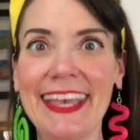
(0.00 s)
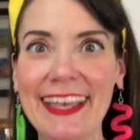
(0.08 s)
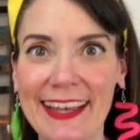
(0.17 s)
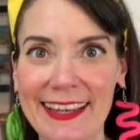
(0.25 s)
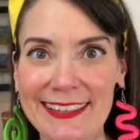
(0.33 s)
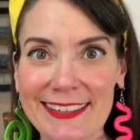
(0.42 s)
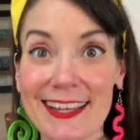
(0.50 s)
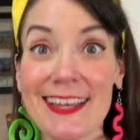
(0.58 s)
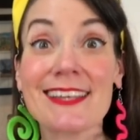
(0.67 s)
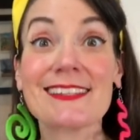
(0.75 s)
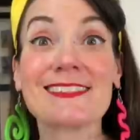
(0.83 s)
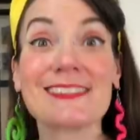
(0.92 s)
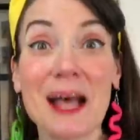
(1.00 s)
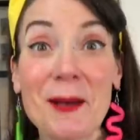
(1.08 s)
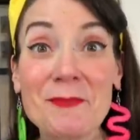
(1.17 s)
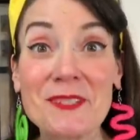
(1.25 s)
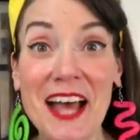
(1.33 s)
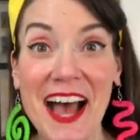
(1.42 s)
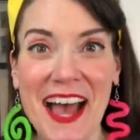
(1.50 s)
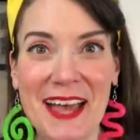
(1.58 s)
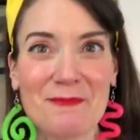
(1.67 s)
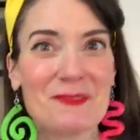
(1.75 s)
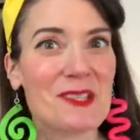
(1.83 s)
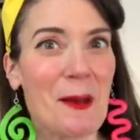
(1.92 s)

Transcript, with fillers: And sometimes